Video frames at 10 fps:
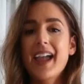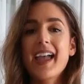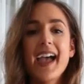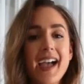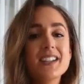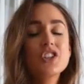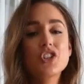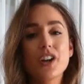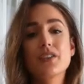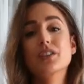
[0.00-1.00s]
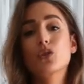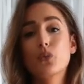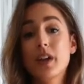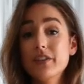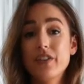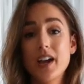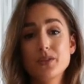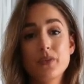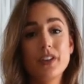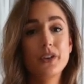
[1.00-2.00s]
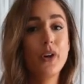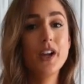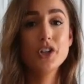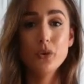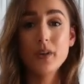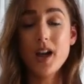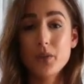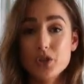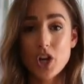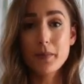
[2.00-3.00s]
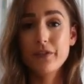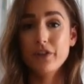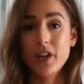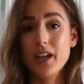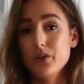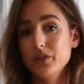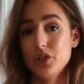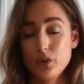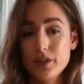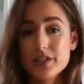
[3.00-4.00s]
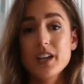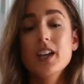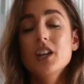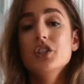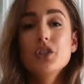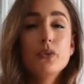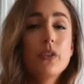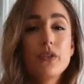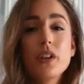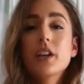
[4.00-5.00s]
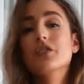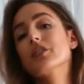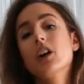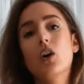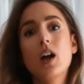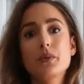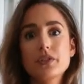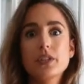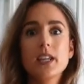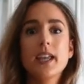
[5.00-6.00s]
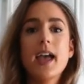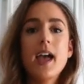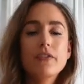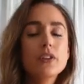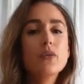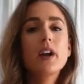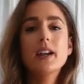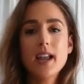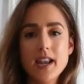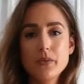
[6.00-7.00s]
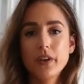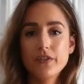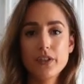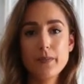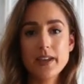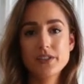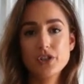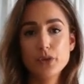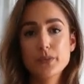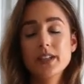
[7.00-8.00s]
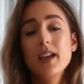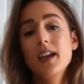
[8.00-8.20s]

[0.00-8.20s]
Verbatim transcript: I had to share this great find with you. I know when I was shopping for AGOLDE shorts two or three years ago, I was looking everywhere and anywhere for the best dupes.